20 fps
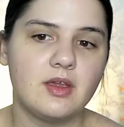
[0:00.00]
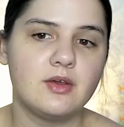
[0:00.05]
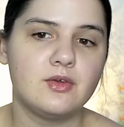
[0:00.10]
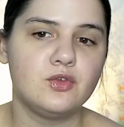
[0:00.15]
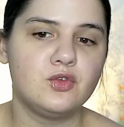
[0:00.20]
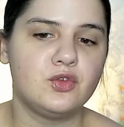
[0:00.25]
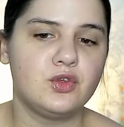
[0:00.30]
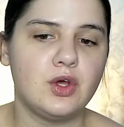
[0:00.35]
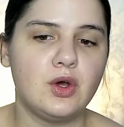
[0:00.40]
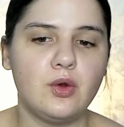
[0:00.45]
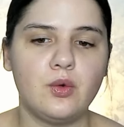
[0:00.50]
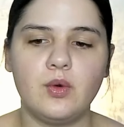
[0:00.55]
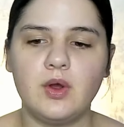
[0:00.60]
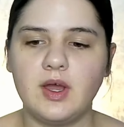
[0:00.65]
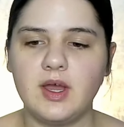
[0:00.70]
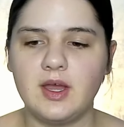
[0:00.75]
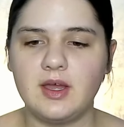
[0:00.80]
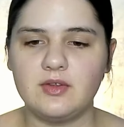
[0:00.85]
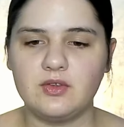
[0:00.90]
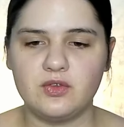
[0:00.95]
So
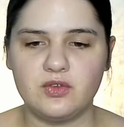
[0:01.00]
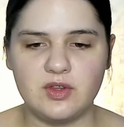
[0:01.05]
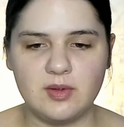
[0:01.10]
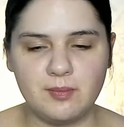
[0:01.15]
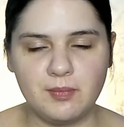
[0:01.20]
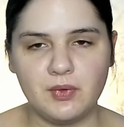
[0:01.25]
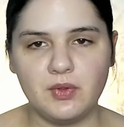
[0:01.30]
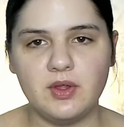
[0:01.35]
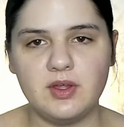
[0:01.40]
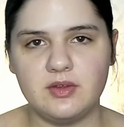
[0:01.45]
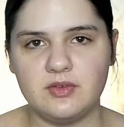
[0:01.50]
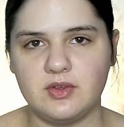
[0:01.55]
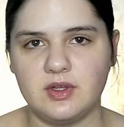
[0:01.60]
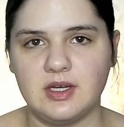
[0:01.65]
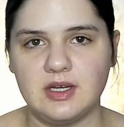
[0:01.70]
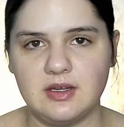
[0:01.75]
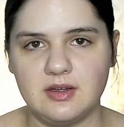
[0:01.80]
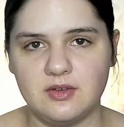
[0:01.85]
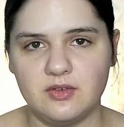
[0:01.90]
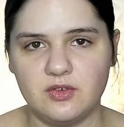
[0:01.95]
as simple as it
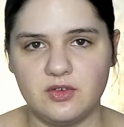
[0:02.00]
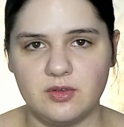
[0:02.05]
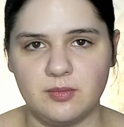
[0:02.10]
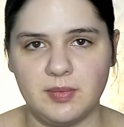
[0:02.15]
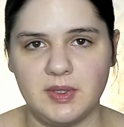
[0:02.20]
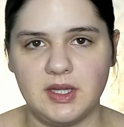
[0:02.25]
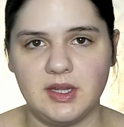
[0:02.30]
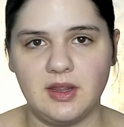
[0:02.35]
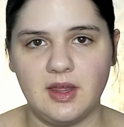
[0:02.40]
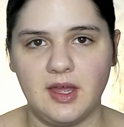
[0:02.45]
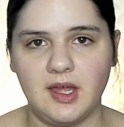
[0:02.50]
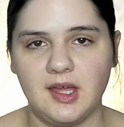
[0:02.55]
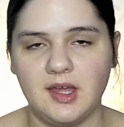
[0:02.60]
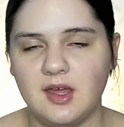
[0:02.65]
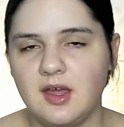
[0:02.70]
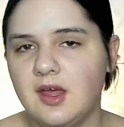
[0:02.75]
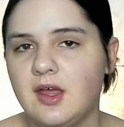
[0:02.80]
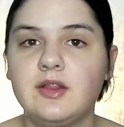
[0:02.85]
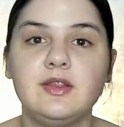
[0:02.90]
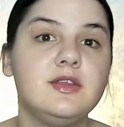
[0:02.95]
is to be like,
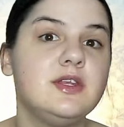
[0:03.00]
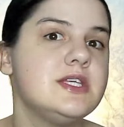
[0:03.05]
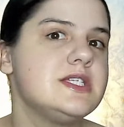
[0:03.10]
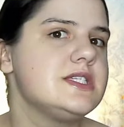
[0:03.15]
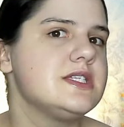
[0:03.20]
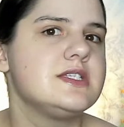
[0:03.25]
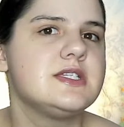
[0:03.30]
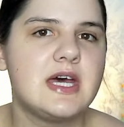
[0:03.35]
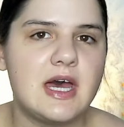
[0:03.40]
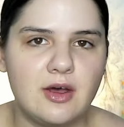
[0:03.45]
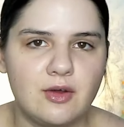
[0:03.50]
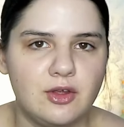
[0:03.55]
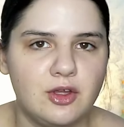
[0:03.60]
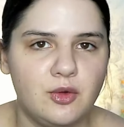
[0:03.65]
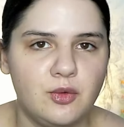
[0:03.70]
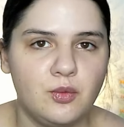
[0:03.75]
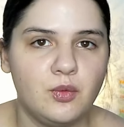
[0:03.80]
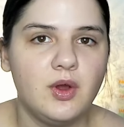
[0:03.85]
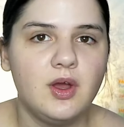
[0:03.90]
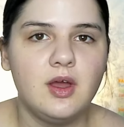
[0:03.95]
this is how
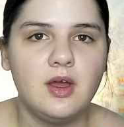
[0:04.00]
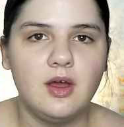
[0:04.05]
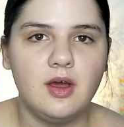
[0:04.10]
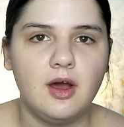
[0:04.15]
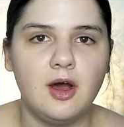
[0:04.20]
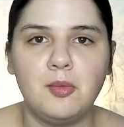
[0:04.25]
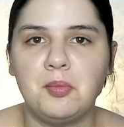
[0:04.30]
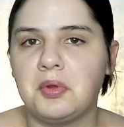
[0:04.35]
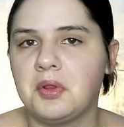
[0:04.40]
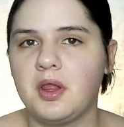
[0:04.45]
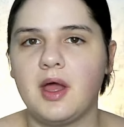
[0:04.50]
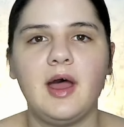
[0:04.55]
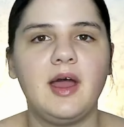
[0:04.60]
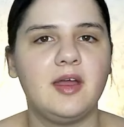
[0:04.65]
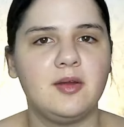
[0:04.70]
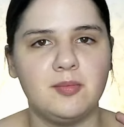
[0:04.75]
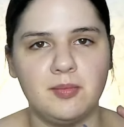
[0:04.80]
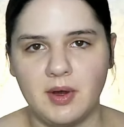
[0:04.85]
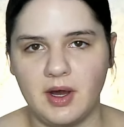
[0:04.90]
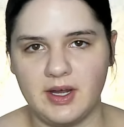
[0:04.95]
you
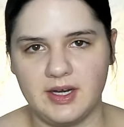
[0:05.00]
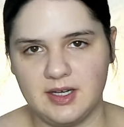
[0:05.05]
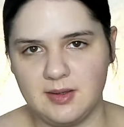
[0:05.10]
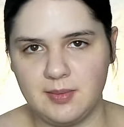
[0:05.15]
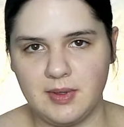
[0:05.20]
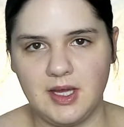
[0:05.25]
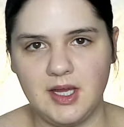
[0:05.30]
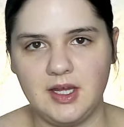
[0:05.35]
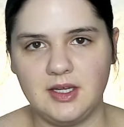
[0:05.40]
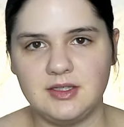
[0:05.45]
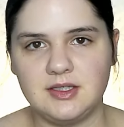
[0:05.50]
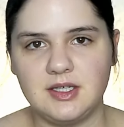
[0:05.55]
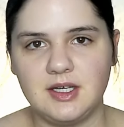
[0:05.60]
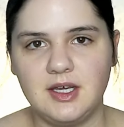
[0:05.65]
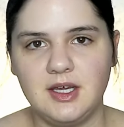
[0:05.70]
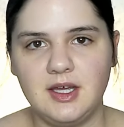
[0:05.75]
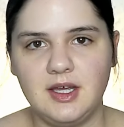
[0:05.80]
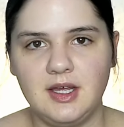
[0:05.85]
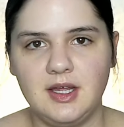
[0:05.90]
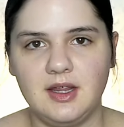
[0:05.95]
apply body paint,
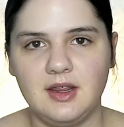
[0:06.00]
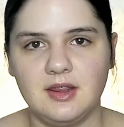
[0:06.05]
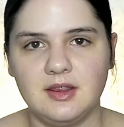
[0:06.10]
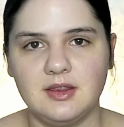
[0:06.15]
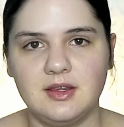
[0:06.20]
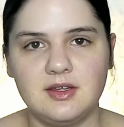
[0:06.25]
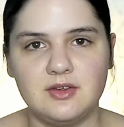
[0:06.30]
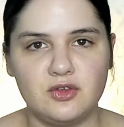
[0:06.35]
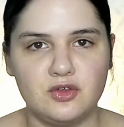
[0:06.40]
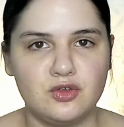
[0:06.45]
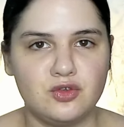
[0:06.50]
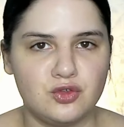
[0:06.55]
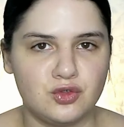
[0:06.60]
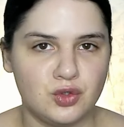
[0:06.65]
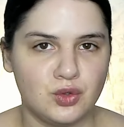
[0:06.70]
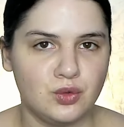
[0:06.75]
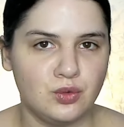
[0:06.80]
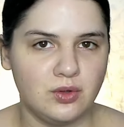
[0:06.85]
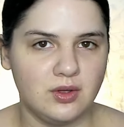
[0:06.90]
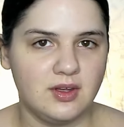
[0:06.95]
this is
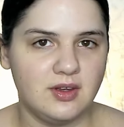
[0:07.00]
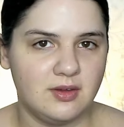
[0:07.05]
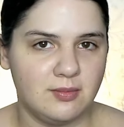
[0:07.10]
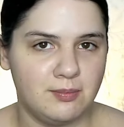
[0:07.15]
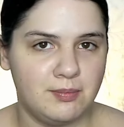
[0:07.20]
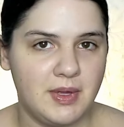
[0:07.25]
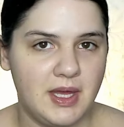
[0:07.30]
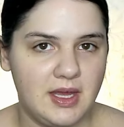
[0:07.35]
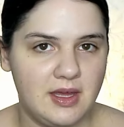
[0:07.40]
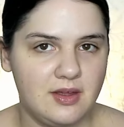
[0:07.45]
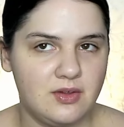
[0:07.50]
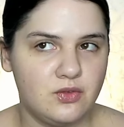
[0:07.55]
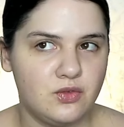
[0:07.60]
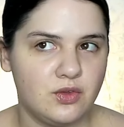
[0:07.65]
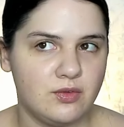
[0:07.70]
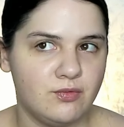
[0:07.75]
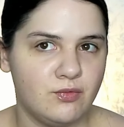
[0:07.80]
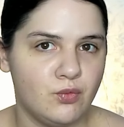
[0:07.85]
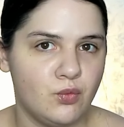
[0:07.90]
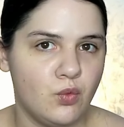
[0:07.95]
truly the base
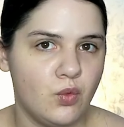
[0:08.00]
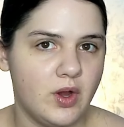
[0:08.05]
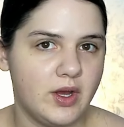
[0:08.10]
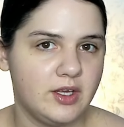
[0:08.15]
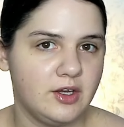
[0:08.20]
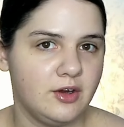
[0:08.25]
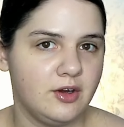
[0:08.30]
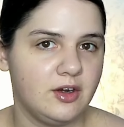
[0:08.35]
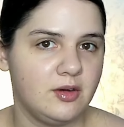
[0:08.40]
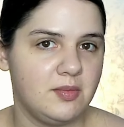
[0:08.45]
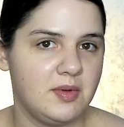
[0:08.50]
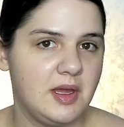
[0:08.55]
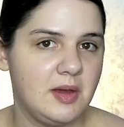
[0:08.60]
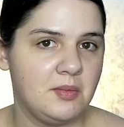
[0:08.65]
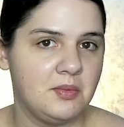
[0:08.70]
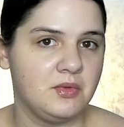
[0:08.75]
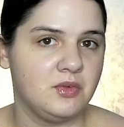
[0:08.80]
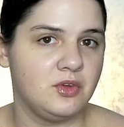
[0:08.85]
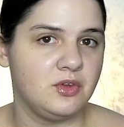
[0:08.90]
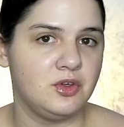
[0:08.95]
of what you're going to be
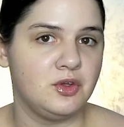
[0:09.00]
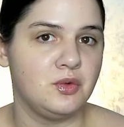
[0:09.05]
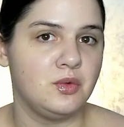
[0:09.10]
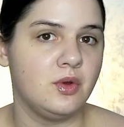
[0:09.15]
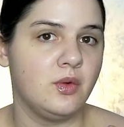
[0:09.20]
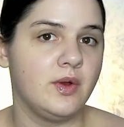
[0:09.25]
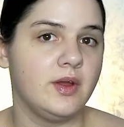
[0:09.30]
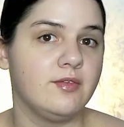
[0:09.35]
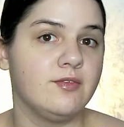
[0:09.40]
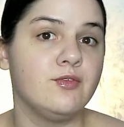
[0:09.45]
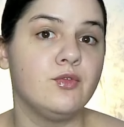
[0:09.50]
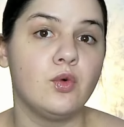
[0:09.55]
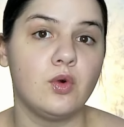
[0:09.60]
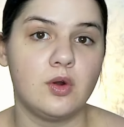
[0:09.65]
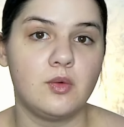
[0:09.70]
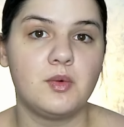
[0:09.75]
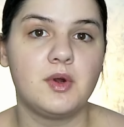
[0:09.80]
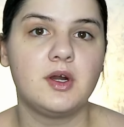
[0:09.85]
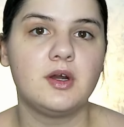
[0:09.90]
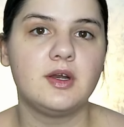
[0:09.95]
able to do going
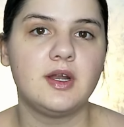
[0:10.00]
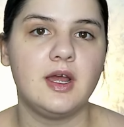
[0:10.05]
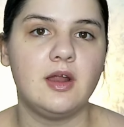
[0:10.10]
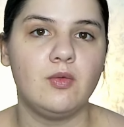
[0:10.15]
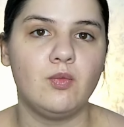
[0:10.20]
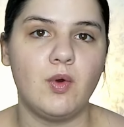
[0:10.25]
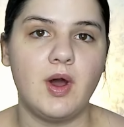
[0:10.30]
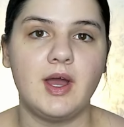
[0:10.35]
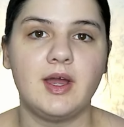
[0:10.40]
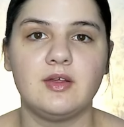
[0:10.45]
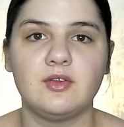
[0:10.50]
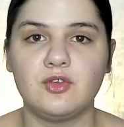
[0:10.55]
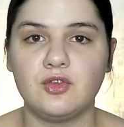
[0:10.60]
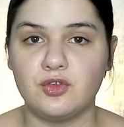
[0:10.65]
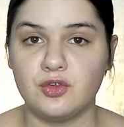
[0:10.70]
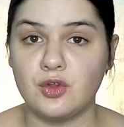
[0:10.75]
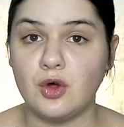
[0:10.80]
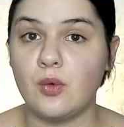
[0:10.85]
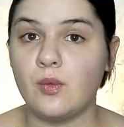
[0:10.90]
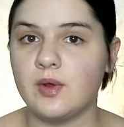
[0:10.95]
forward, and why it's
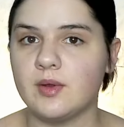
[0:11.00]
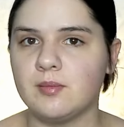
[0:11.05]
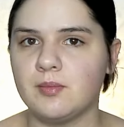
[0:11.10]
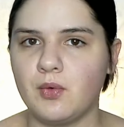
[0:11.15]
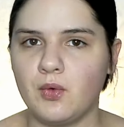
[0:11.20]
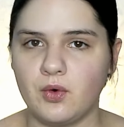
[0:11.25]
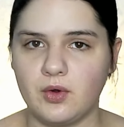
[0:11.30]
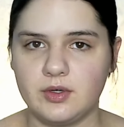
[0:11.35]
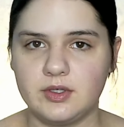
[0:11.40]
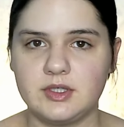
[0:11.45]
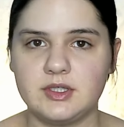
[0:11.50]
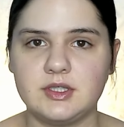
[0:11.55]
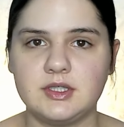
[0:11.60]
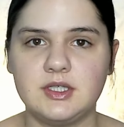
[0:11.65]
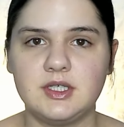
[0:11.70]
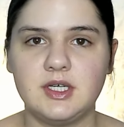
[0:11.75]
so important